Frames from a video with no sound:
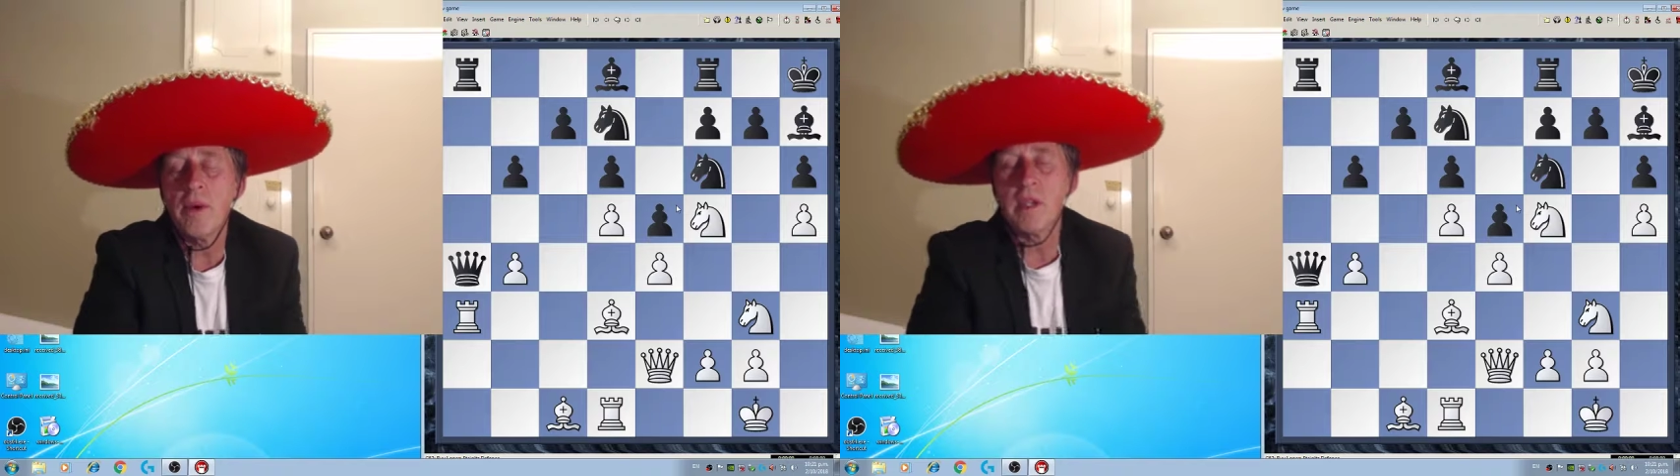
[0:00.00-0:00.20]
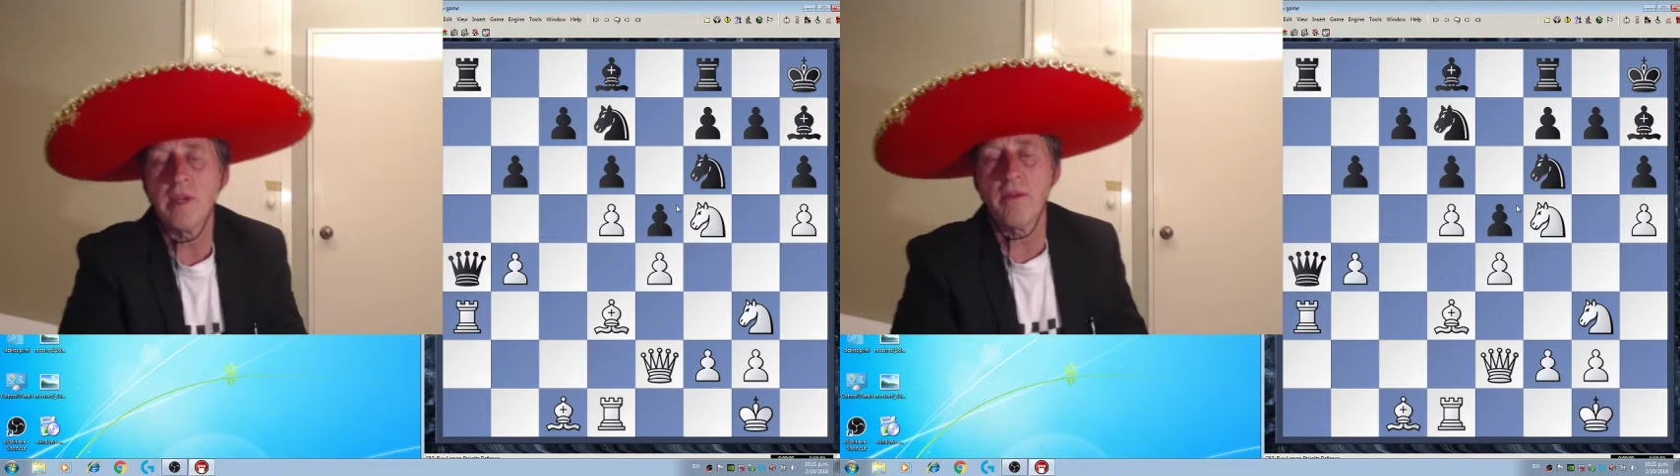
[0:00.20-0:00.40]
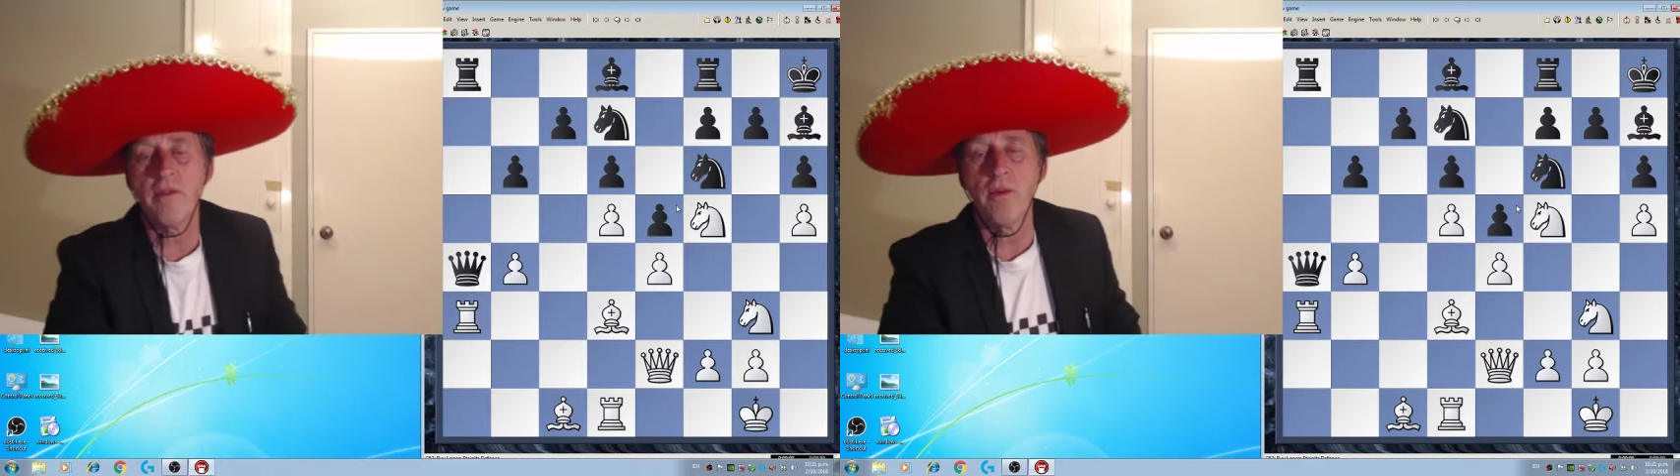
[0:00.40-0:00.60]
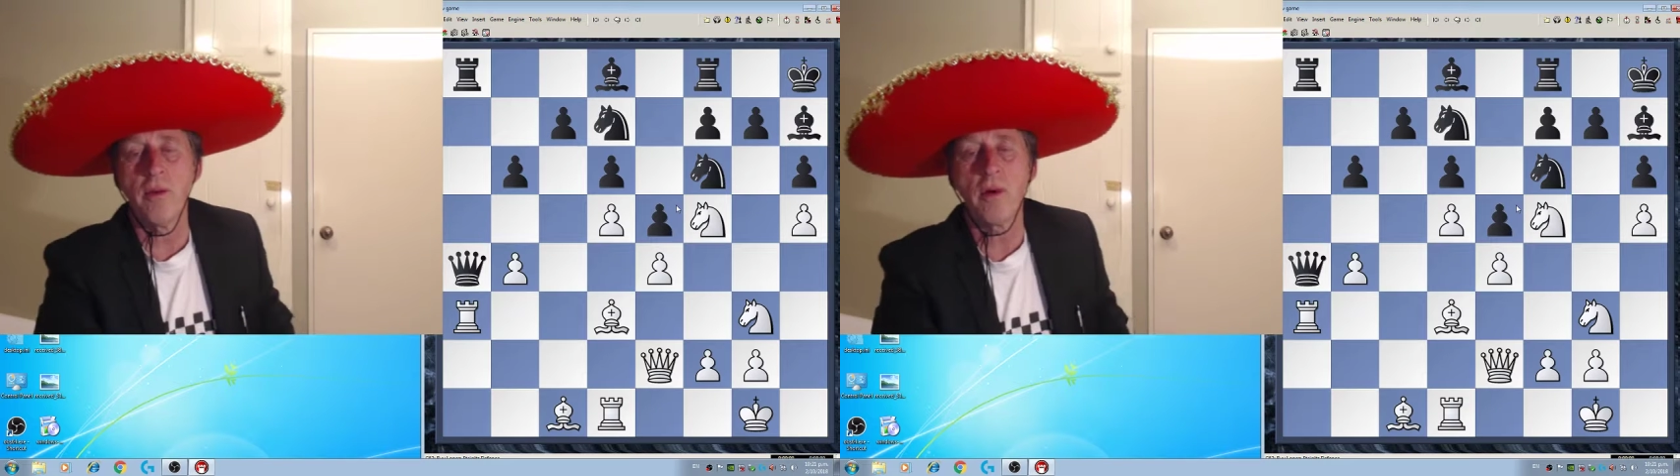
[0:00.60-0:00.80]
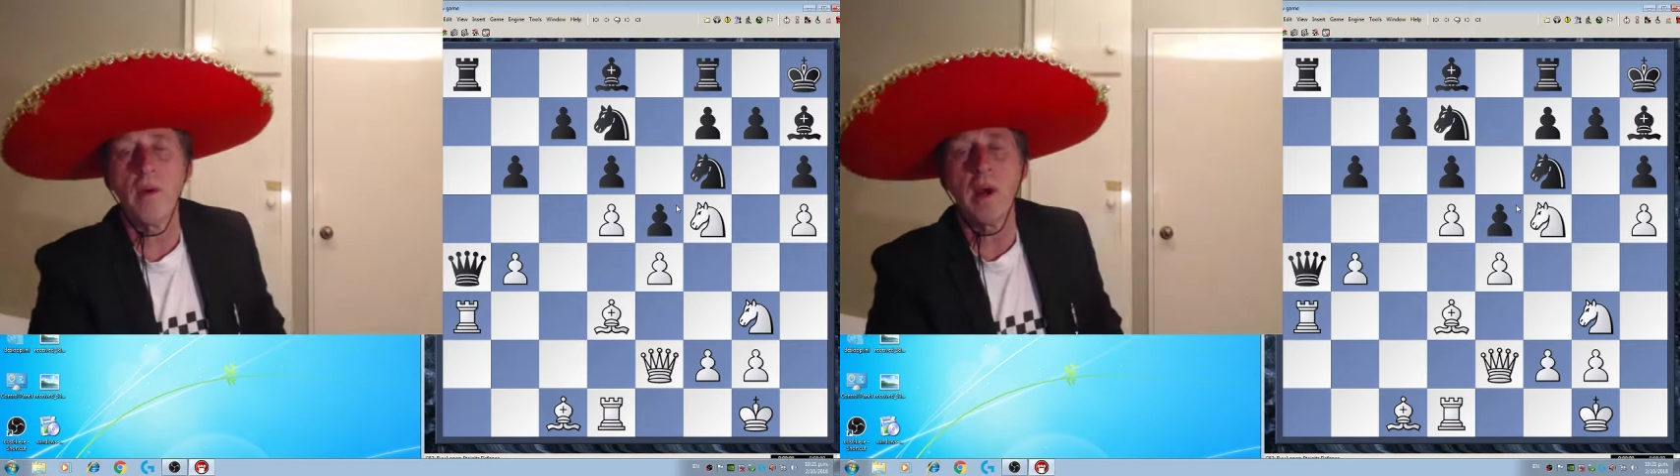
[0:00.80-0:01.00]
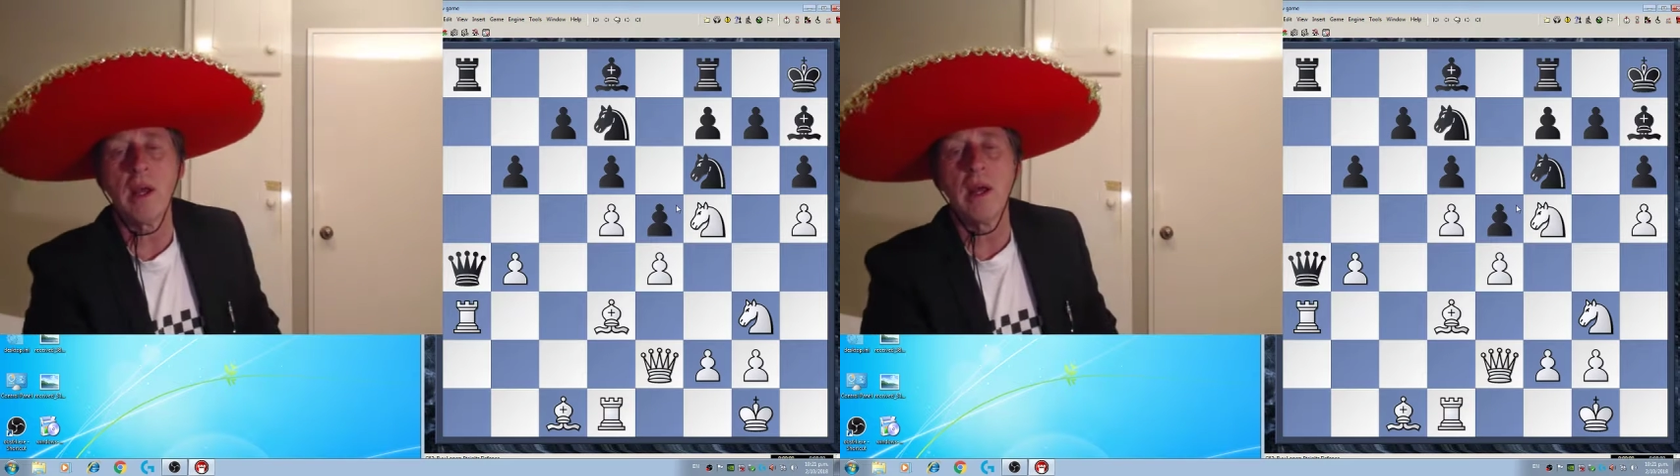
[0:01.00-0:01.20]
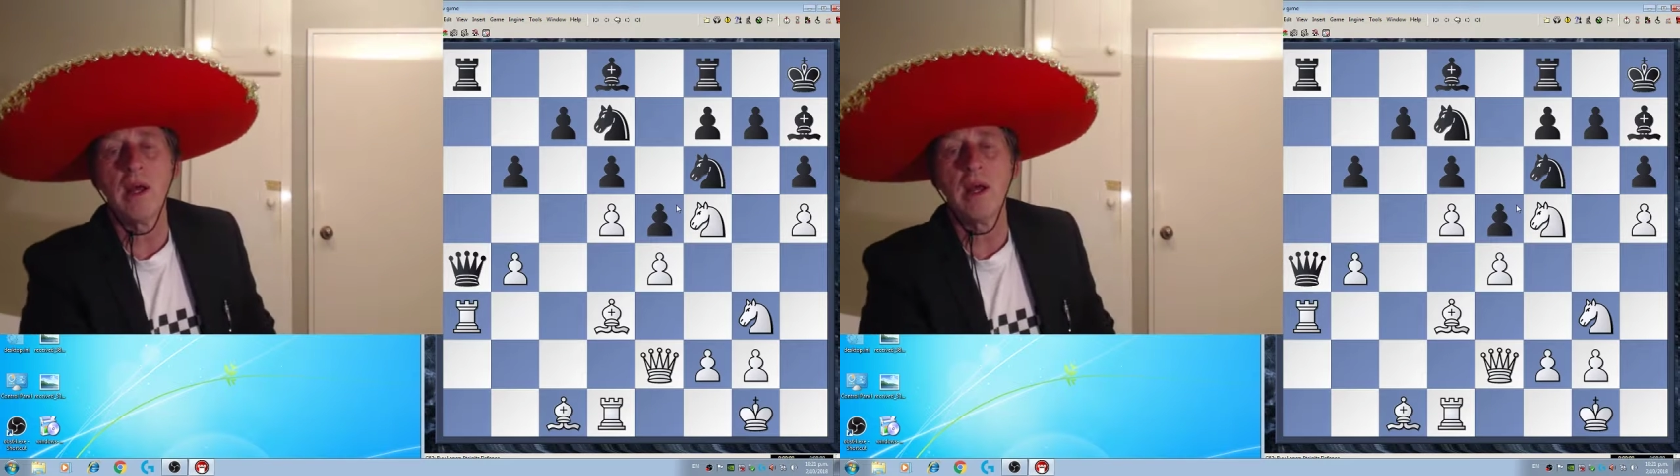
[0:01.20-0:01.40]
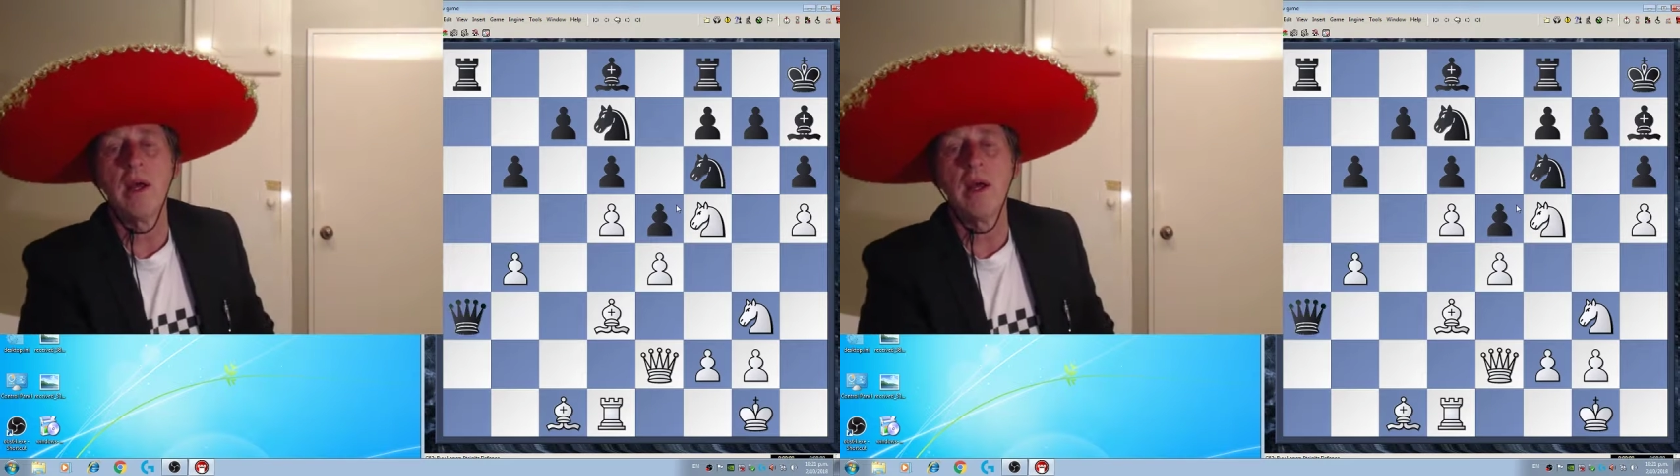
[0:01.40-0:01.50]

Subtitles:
bishop for queen,